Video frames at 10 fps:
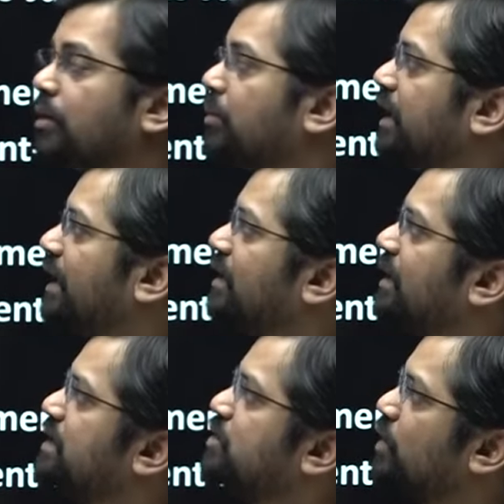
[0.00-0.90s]
But at
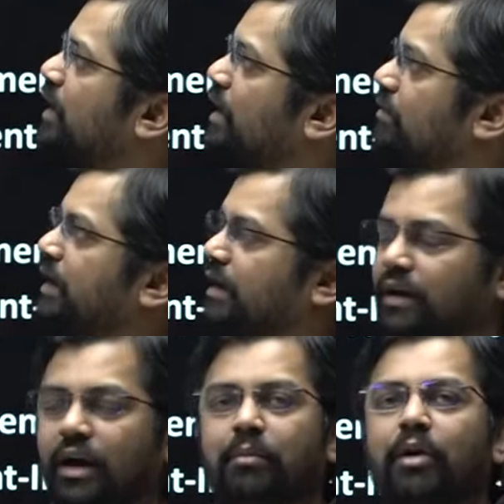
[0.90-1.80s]
least you are aware
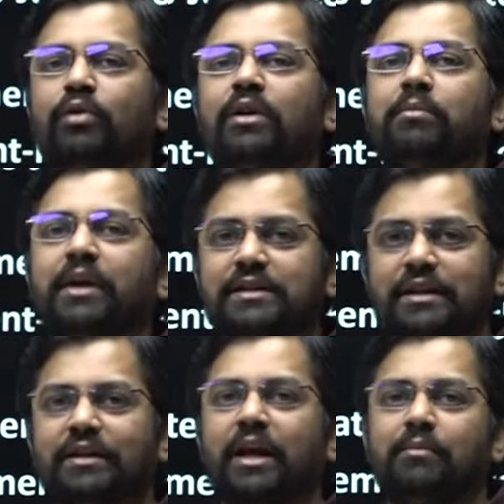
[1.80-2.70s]
about the
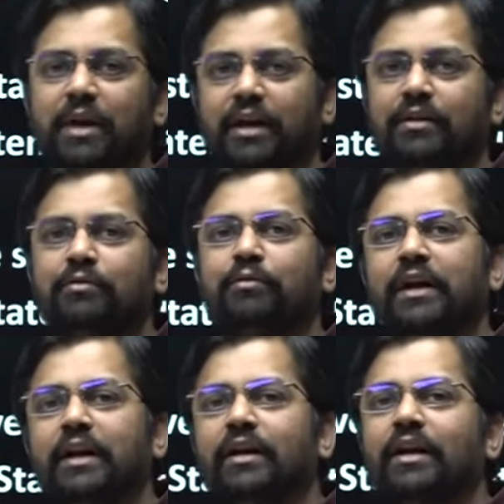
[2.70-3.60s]
basic timeline
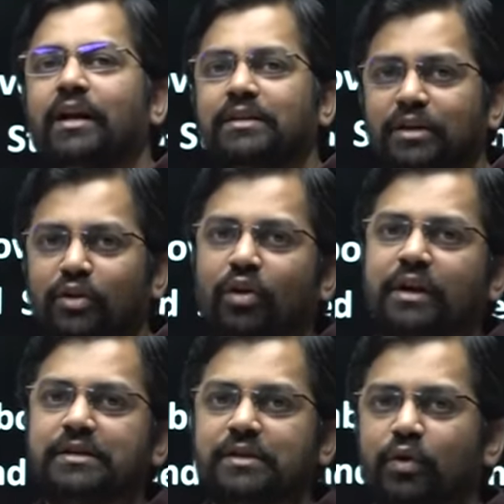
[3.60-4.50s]
when Indian National
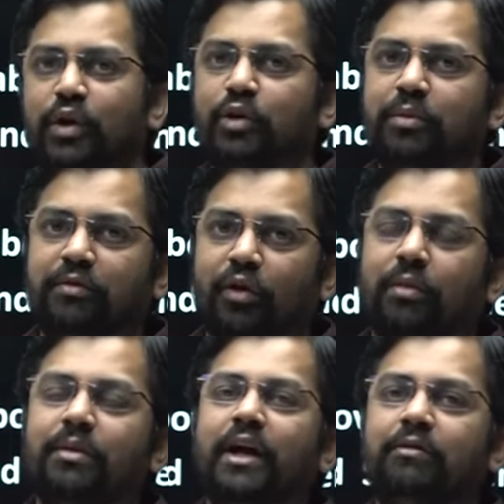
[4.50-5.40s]
Congress is going to be
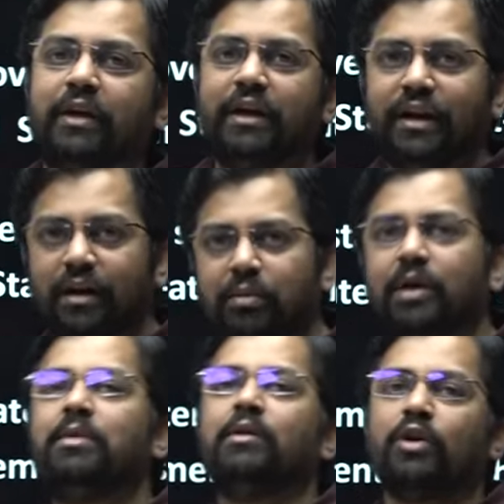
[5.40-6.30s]
formed and when
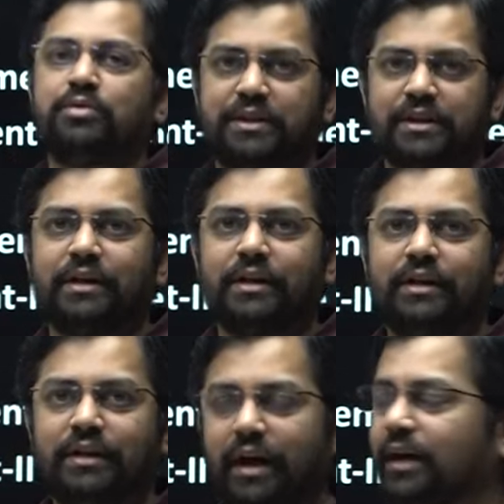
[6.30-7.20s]
Ilbert Bill was presented,
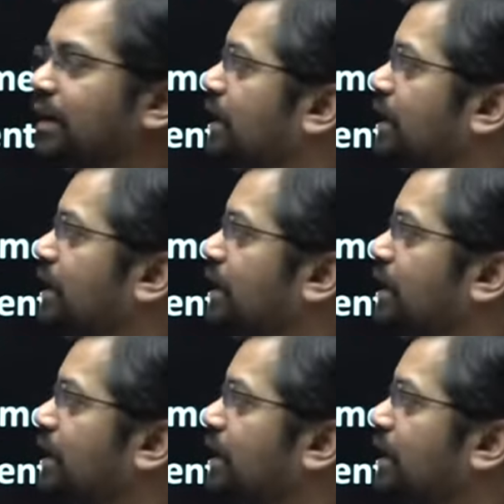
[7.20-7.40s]
right?